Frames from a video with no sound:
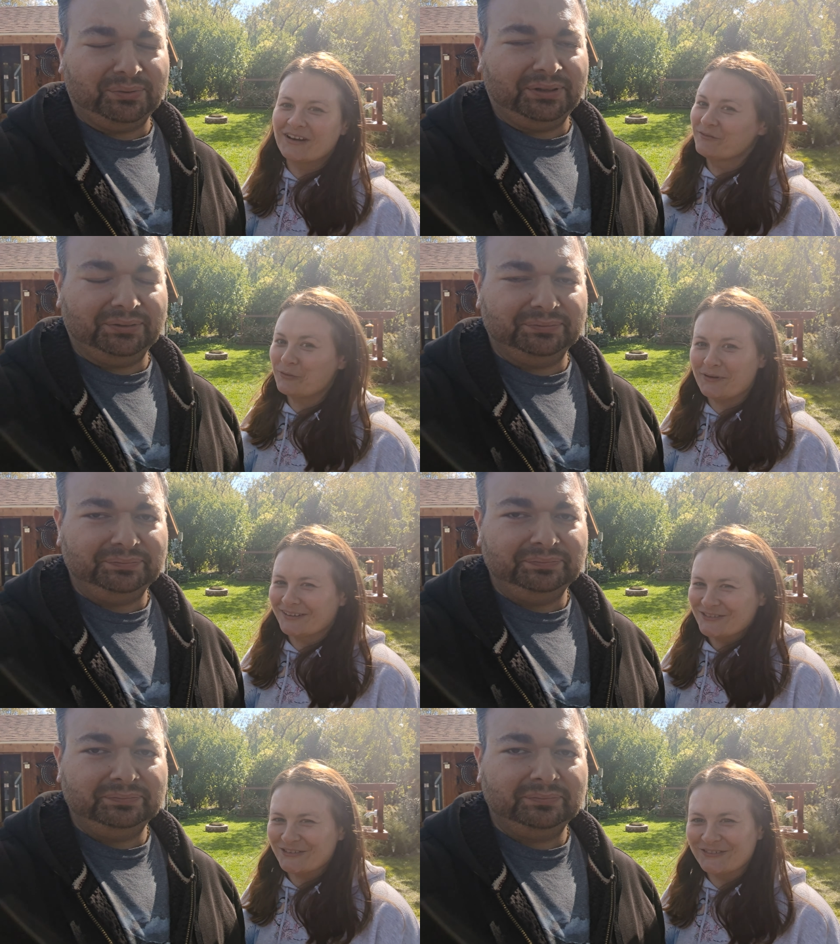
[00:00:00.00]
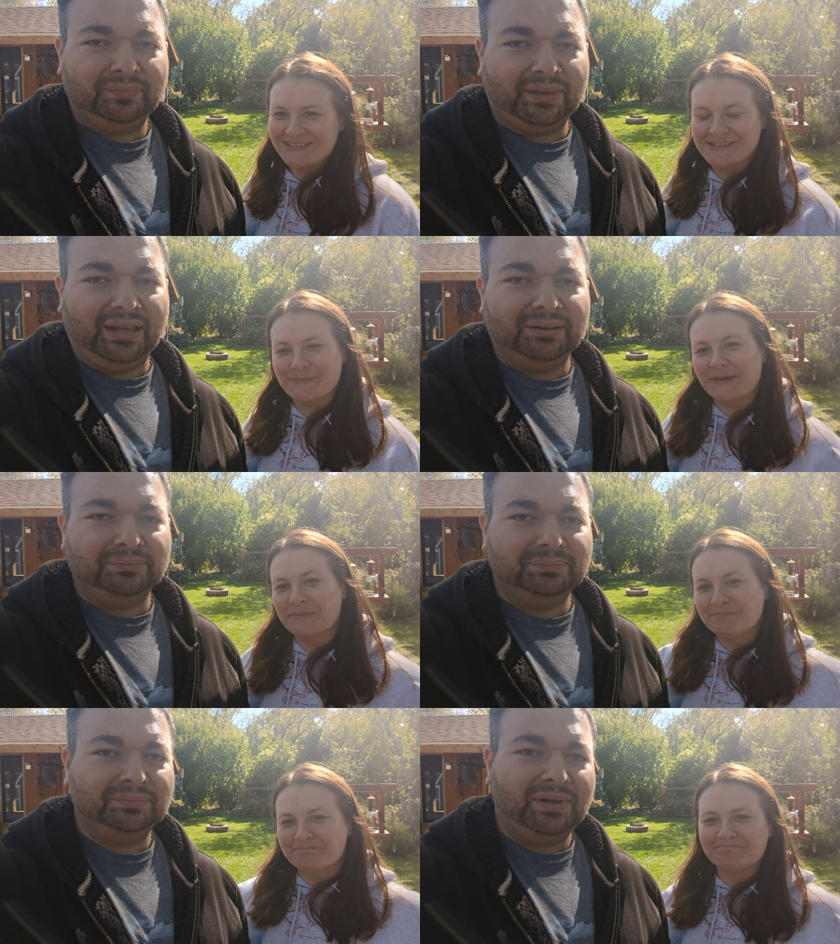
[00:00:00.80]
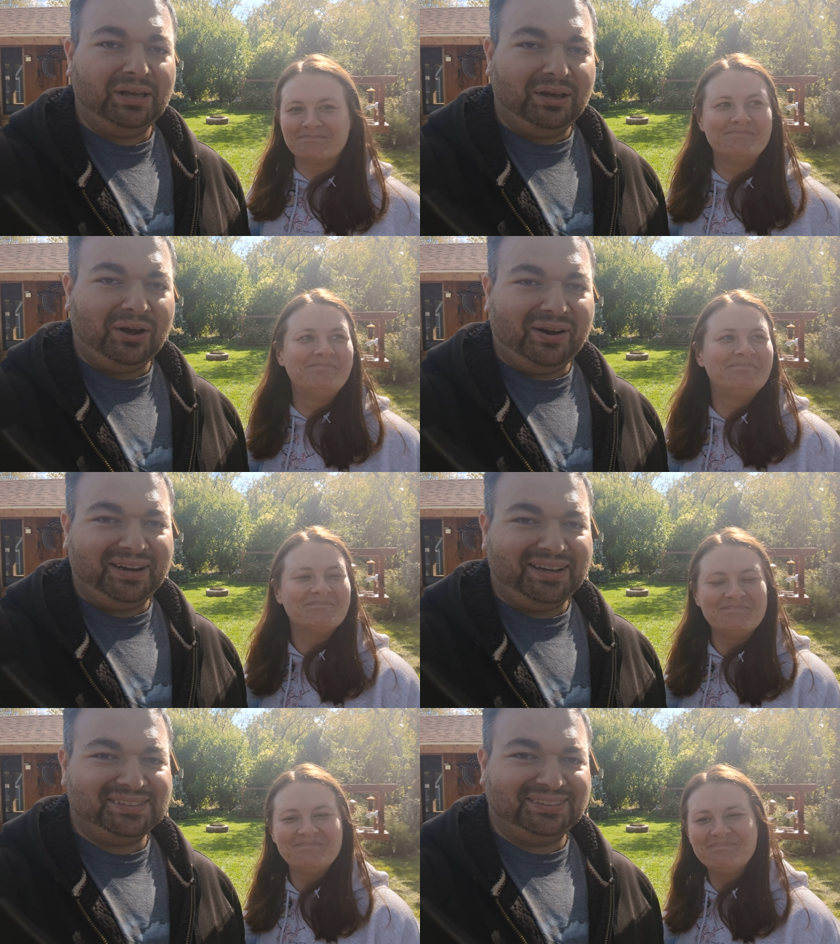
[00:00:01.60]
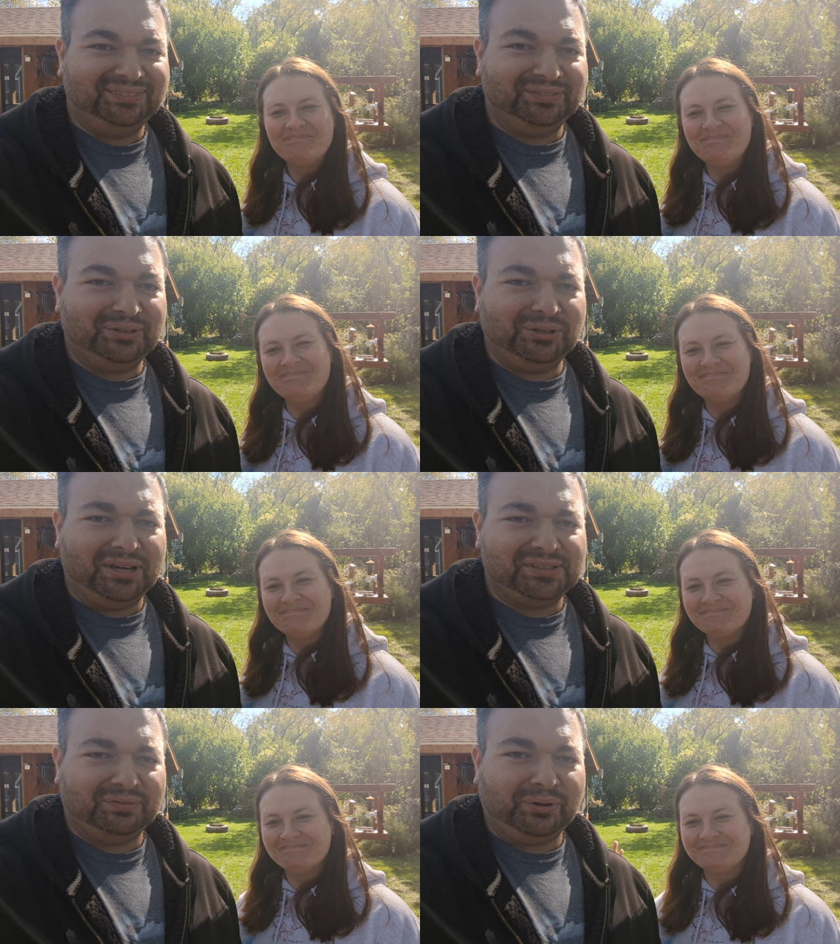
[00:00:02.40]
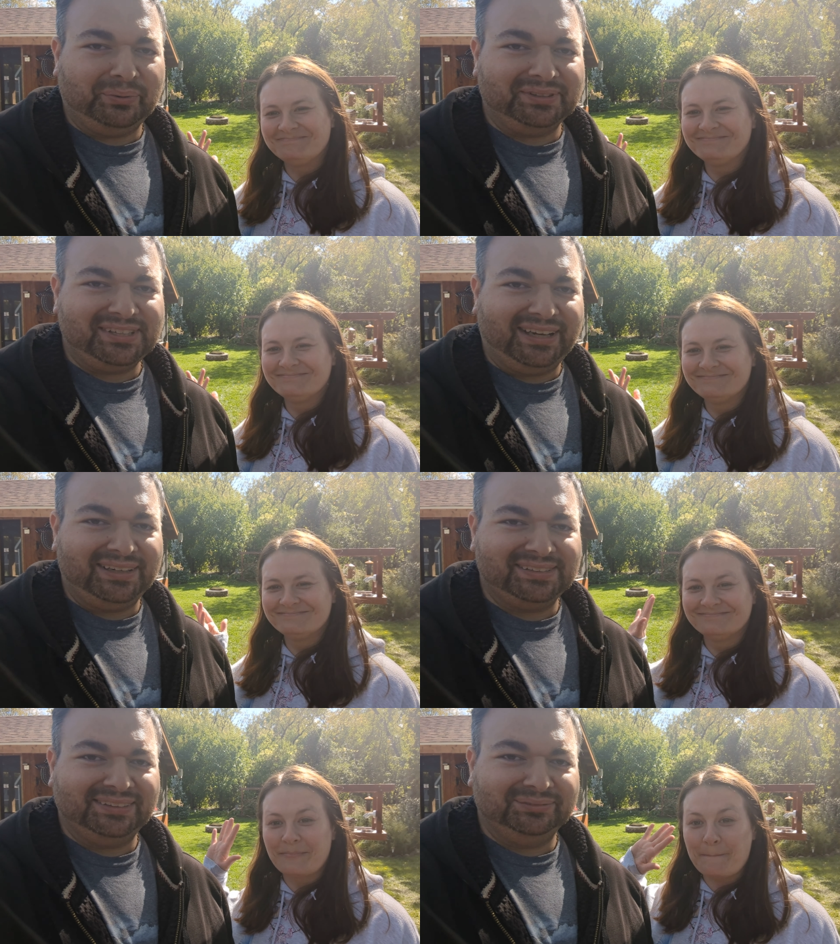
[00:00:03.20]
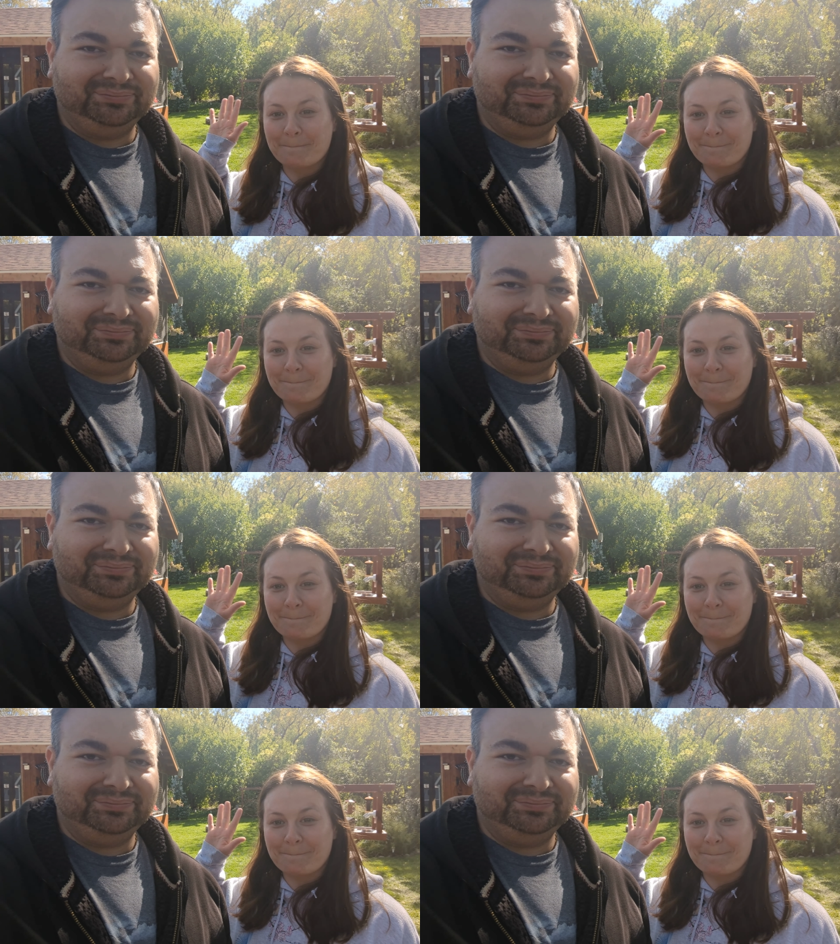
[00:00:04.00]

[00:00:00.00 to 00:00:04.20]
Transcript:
Speaker 1: we with you. I don't want to go through winter. Yeah. But. All right, guys. Well, you guys have a good one. Take it easy.